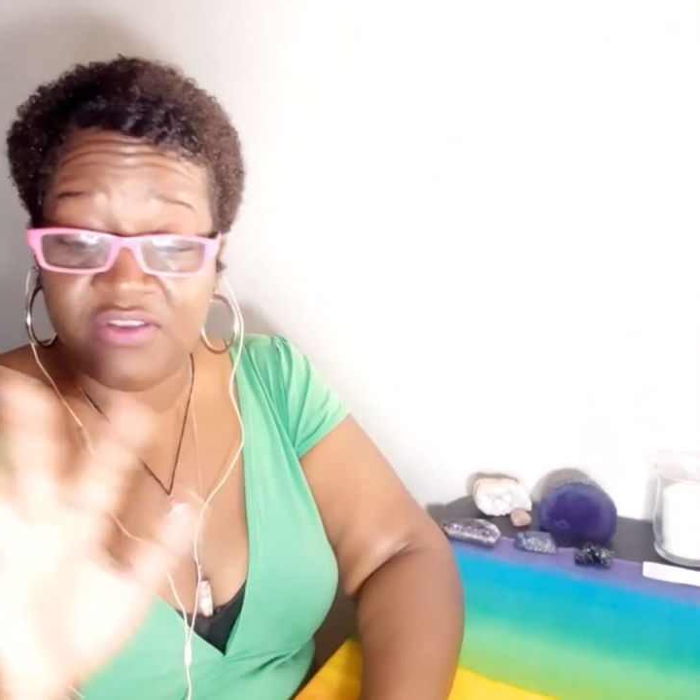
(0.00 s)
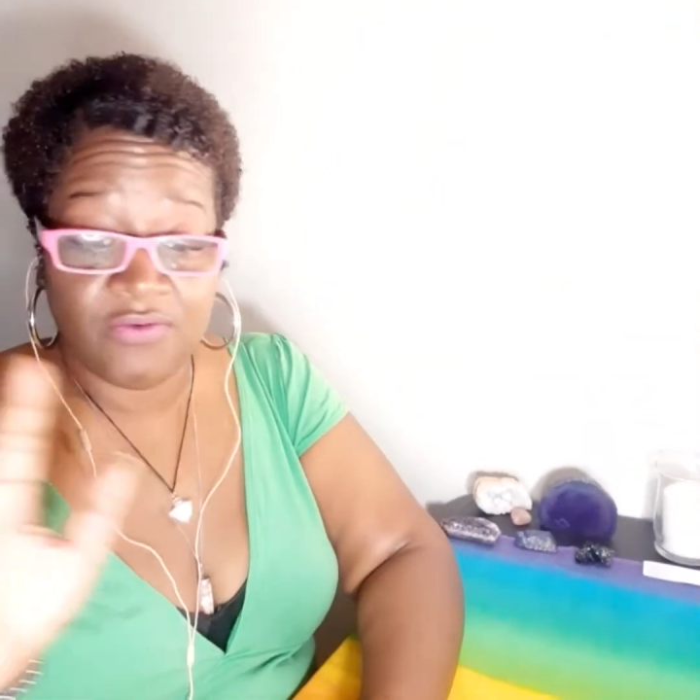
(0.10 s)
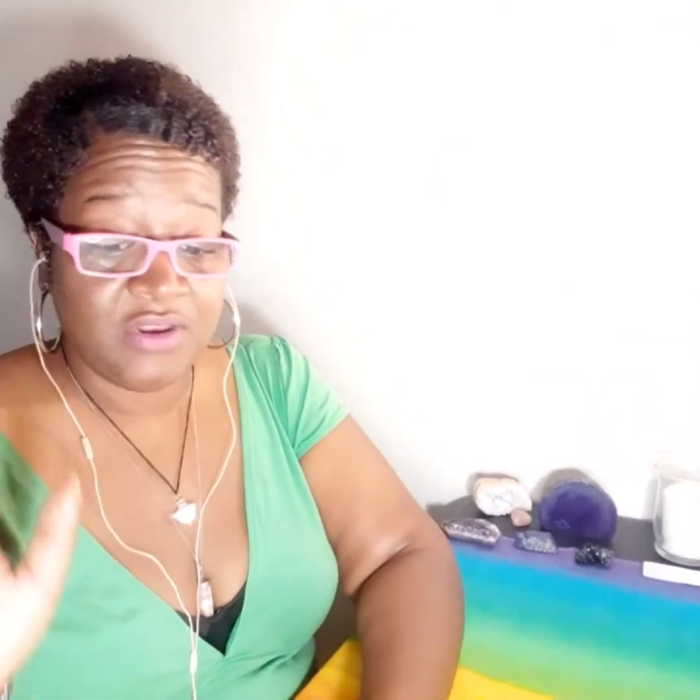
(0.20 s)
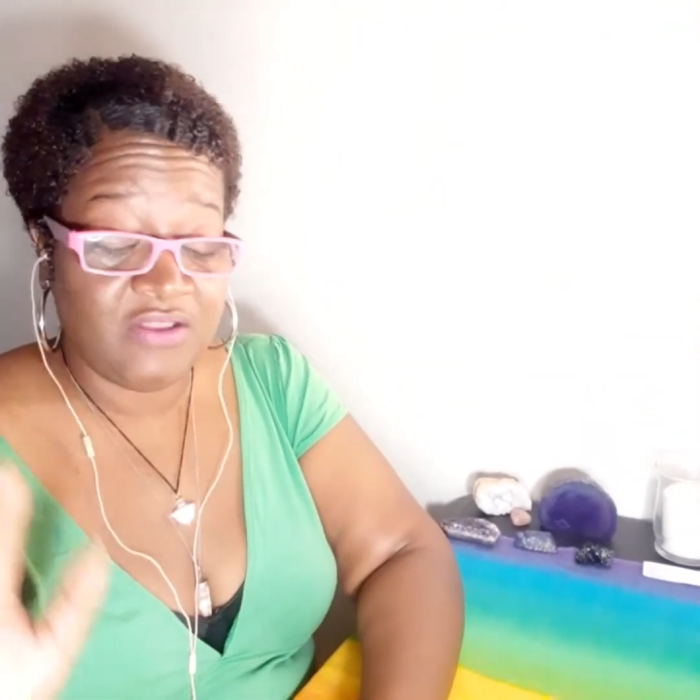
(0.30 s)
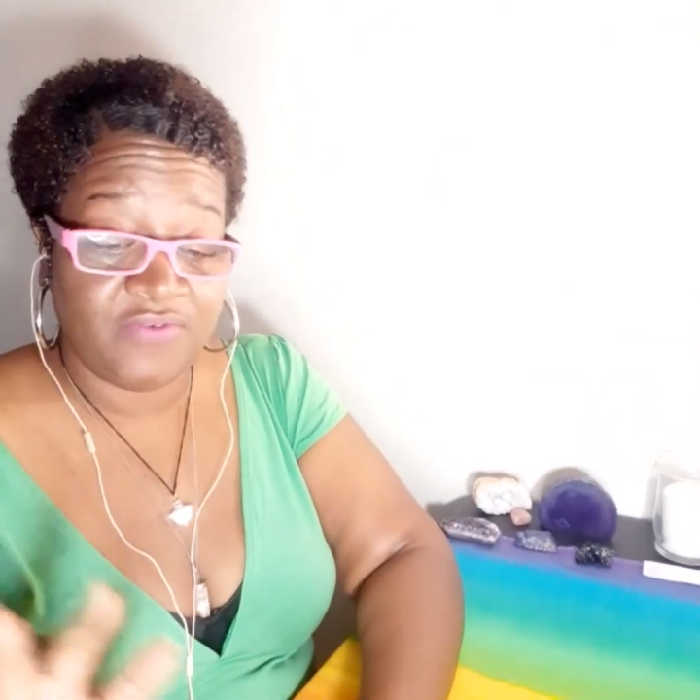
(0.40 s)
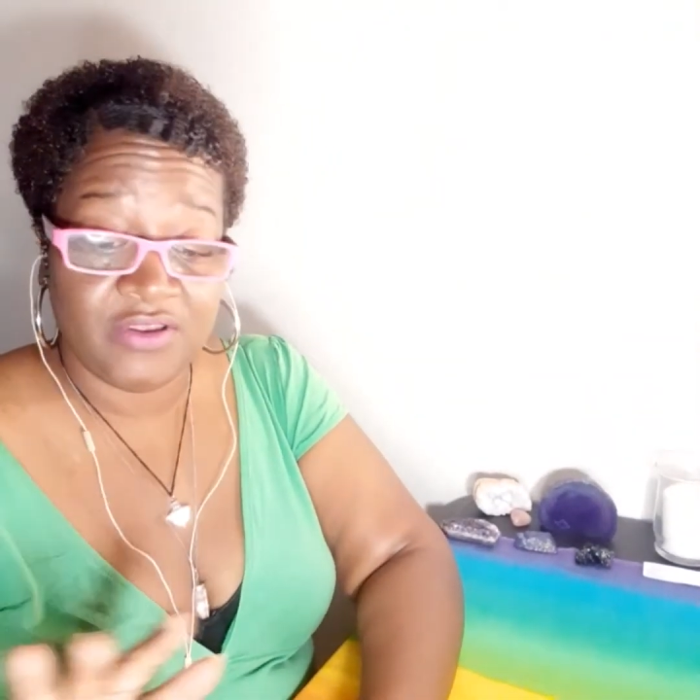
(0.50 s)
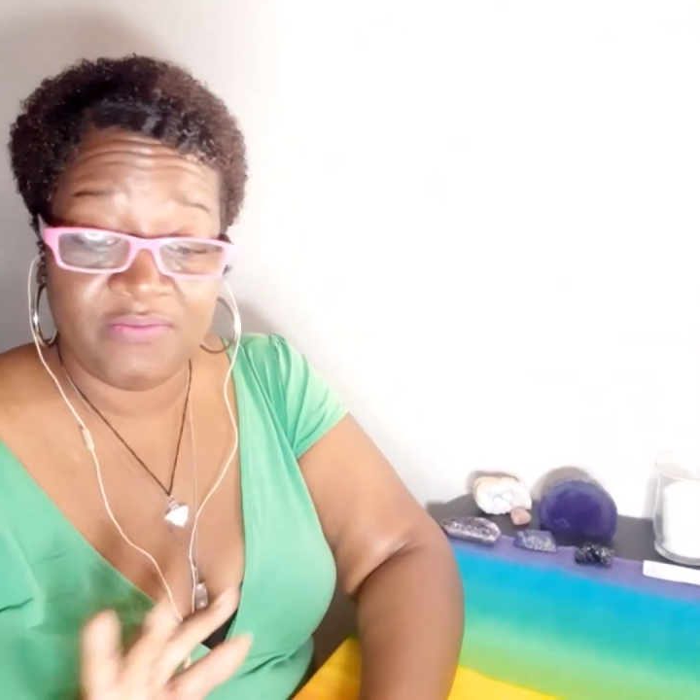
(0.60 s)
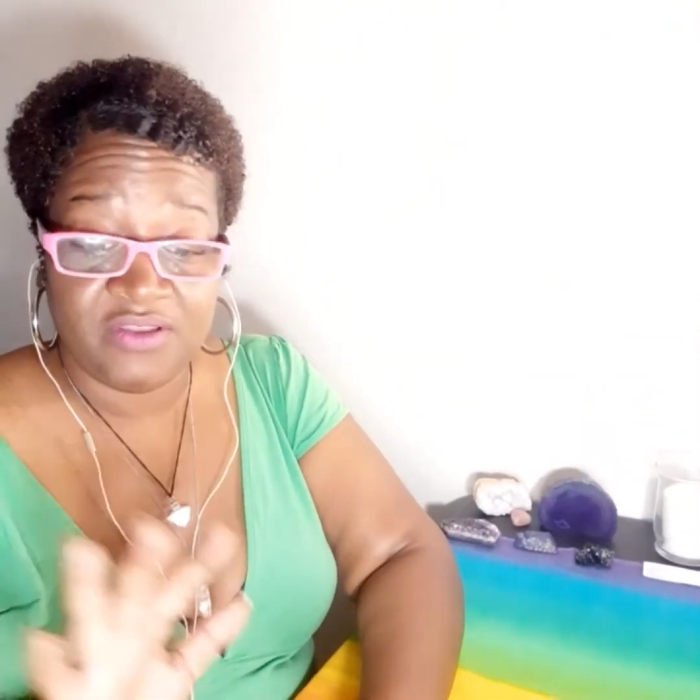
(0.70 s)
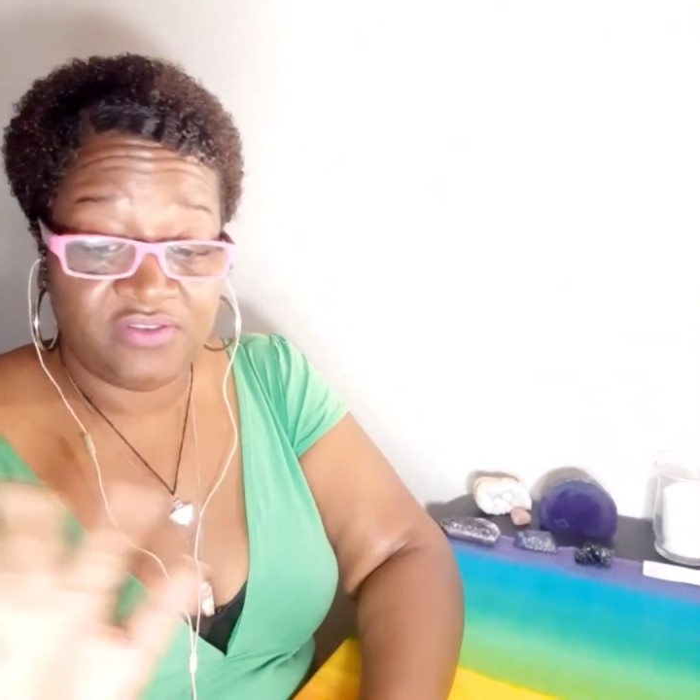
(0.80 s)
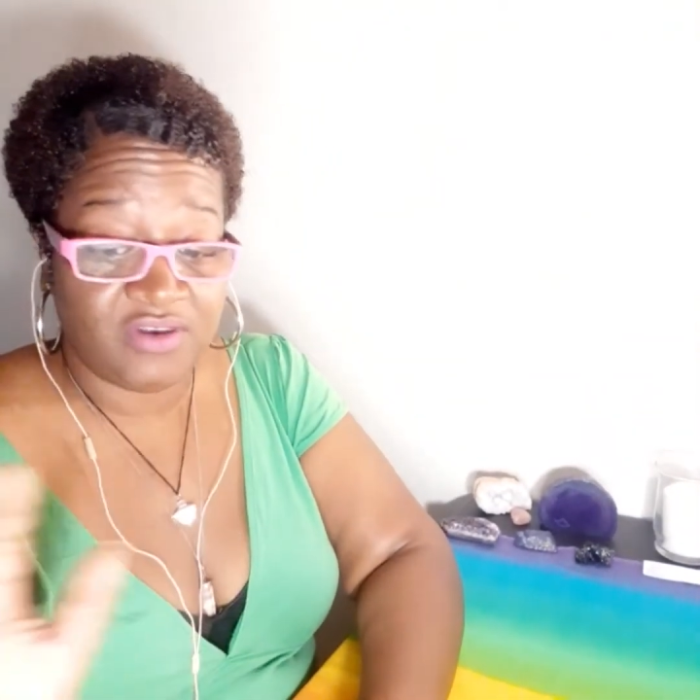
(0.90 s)
did a reading for
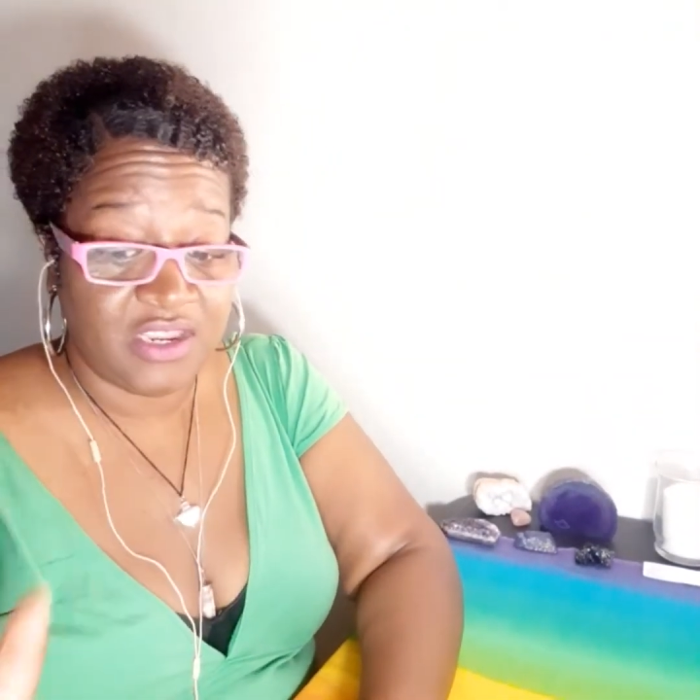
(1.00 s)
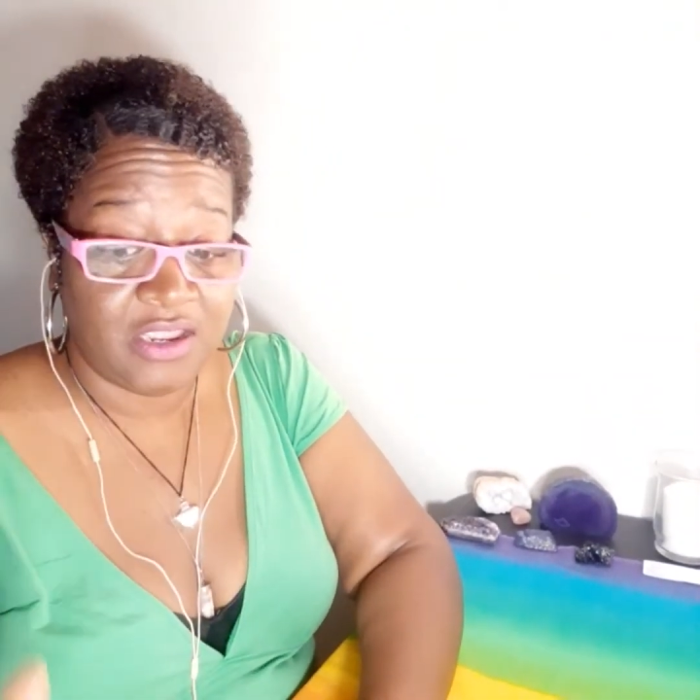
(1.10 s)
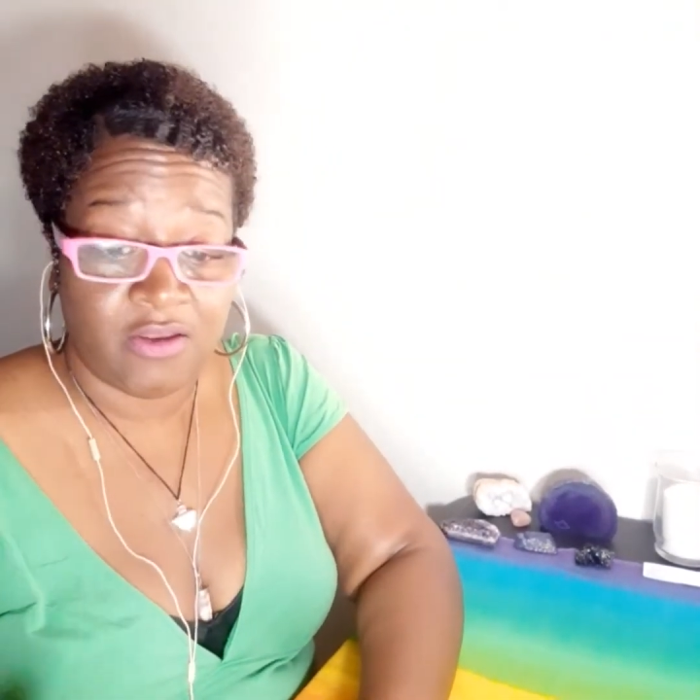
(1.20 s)
him yesterday,